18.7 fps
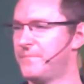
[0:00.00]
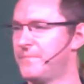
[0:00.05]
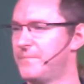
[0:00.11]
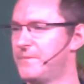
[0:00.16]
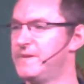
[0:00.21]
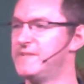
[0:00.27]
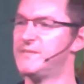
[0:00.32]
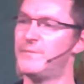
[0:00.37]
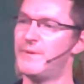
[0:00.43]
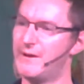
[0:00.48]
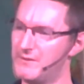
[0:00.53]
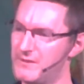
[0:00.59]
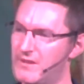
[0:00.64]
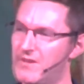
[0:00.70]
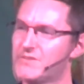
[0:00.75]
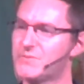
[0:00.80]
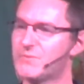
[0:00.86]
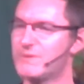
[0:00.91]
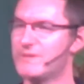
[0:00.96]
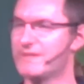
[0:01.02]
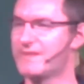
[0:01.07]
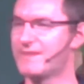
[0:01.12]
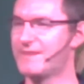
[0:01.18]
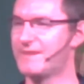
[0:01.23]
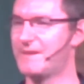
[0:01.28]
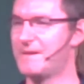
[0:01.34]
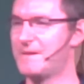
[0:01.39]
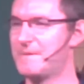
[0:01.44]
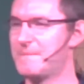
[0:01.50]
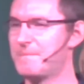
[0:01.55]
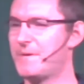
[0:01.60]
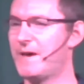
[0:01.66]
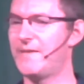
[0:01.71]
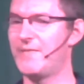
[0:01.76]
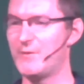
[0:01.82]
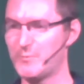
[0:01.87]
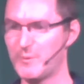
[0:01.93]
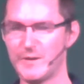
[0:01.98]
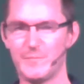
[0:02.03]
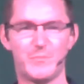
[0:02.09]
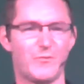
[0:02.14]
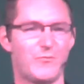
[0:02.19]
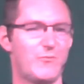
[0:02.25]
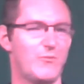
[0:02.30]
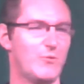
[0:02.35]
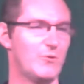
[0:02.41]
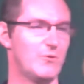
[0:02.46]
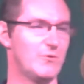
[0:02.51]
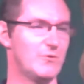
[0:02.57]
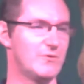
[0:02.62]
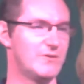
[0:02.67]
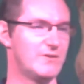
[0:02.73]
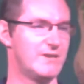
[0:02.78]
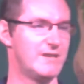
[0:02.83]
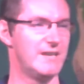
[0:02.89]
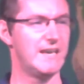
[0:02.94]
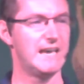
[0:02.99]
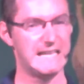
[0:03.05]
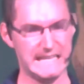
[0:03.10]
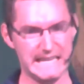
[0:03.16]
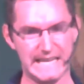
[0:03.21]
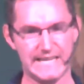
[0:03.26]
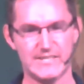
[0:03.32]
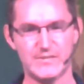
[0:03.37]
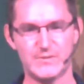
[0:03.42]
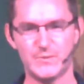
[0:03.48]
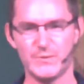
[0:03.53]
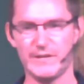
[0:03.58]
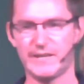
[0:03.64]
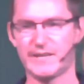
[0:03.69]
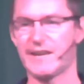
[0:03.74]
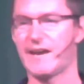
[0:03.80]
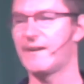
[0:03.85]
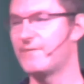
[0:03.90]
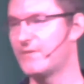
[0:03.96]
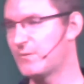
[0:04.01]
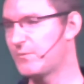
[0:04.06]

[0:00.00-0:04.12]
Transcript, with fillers: It's about last week, and the week before, and next week, and the